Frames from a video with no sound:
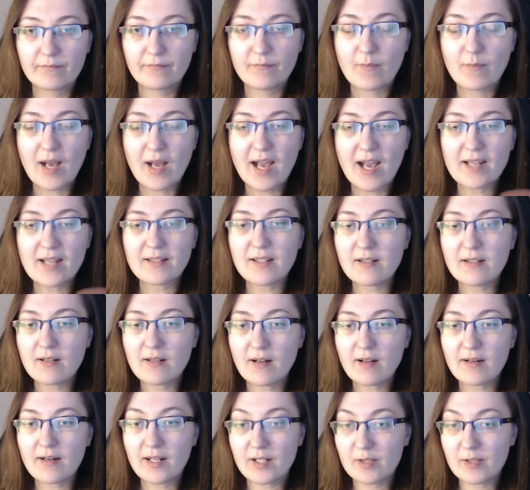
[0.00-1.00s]
I did
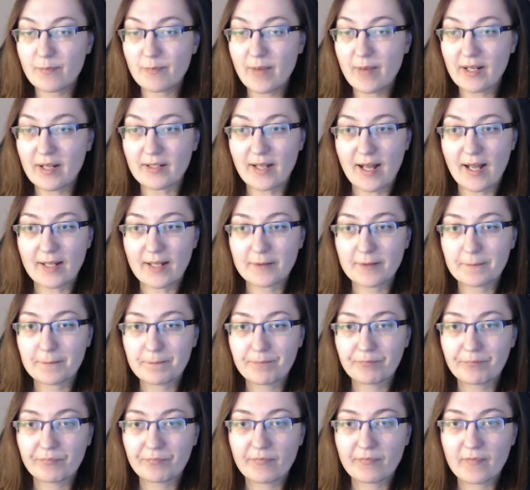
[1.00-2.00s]
not expect that
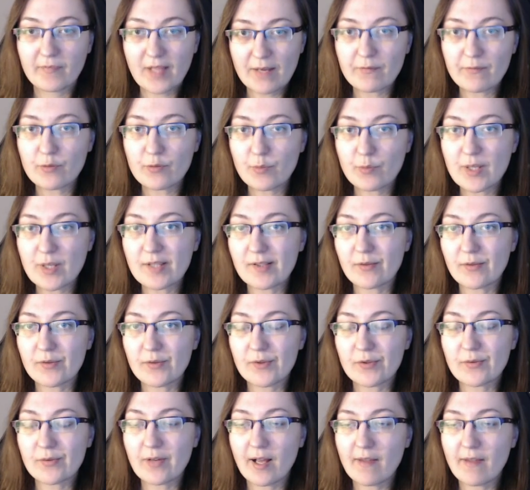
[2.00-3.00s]
they would meet so
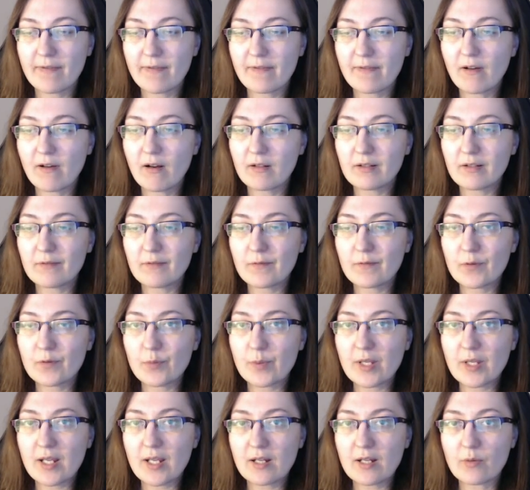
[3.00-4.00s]
soon. I thought it would
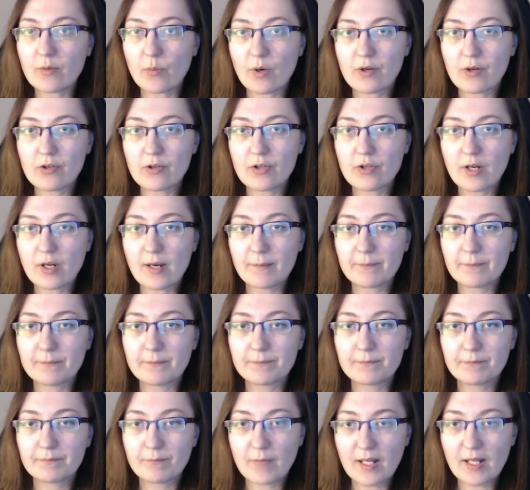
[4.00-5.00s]
be at workshop
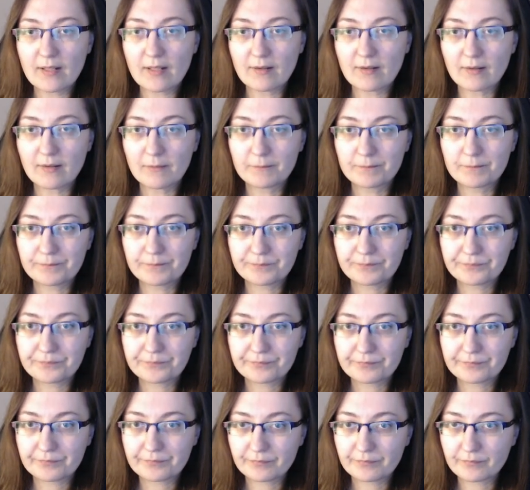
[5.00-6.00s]
battle.
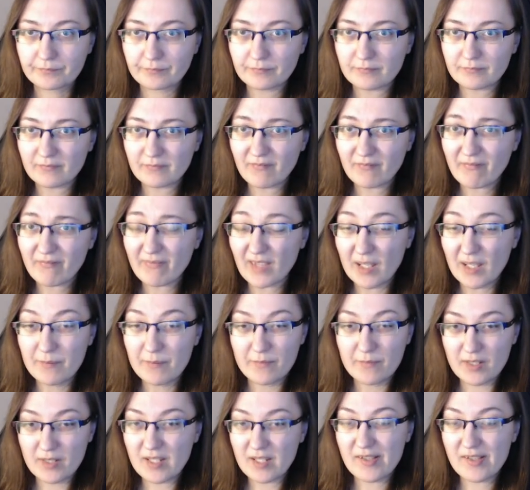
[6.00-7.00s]

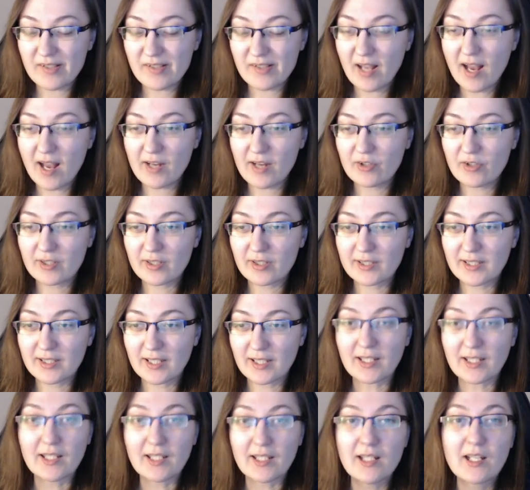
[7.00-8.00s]
But this is
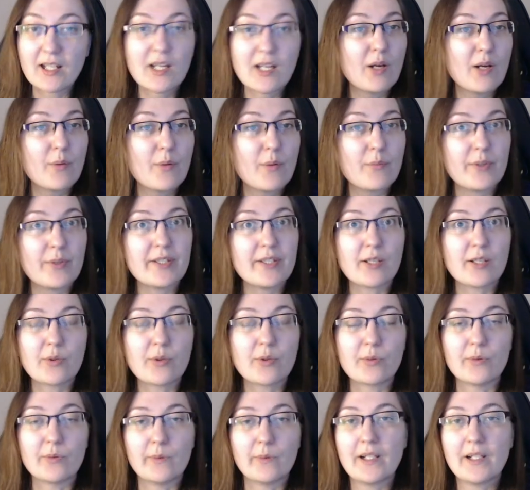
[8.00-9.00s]
actually pretty
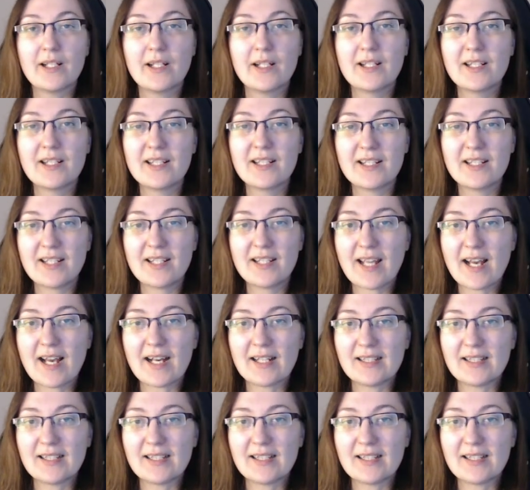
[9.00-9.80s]
cool. Yeah.